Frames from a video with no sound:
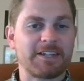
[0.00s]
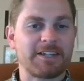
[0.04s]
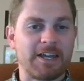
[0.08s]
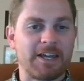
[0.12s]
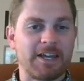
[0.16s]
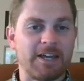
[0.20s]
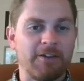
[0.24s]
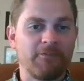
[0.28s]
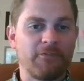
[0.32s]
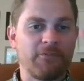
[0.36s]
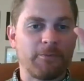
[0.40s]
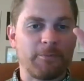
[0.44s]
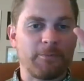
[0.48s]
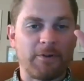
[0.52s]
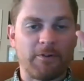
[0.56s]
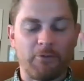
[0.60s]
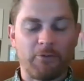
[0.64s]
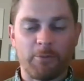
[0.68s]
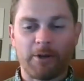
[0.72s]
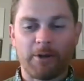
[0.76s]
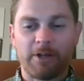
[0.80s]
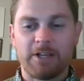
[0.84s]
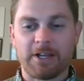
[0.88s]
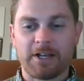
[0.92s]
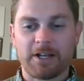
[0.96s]
again from
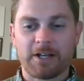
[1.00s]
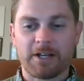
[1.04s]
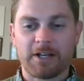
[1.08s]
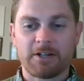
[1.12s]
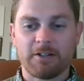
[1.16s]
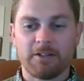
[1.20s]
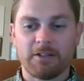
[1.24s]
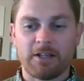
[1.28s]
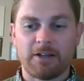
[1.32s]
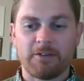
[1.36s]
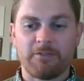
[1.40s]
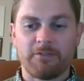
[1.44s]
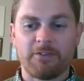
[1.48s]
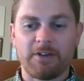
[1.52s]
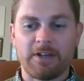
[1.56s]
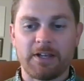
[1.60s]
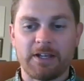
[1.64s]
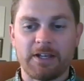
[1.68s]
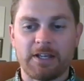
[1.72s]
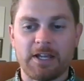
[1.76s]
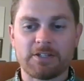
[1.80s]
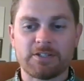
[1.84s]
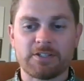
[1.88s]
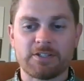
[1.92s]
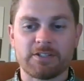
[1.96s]
everybody at Collette
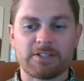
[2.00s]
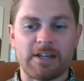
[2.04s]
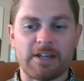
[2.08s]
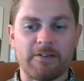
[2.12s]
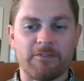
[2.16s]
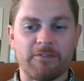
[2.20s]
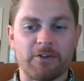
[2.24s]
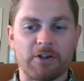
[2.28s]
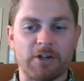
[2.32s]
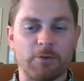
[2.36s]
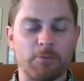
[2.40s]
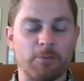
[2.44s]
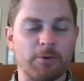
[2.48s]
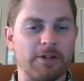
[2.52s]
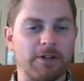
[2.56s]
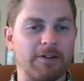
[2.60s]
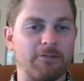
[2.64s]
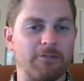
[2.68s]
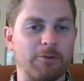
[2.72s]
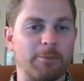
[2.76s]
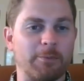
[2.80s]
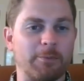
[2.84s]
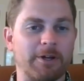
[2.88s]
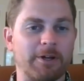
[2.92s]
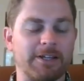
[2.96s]
Vacations. Have a good one,
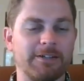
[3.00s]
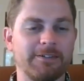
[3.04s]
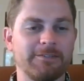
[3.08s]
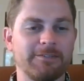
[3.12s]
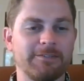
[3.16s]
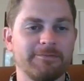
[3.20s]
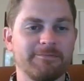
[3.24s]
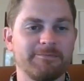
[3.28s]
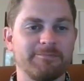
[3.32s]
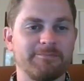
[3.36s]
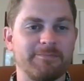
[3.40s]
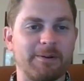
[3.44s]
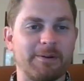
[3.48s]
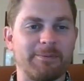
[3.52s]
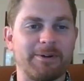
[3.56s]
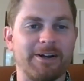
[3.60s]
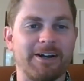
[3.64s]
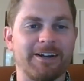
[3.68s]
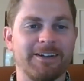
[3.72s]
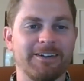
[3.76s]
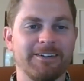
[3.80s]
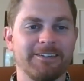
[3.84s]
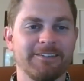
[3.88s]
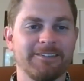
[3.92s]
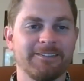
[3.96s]
everybody.
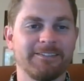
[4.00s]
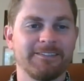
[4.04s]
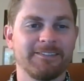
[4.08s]
Bye-bye.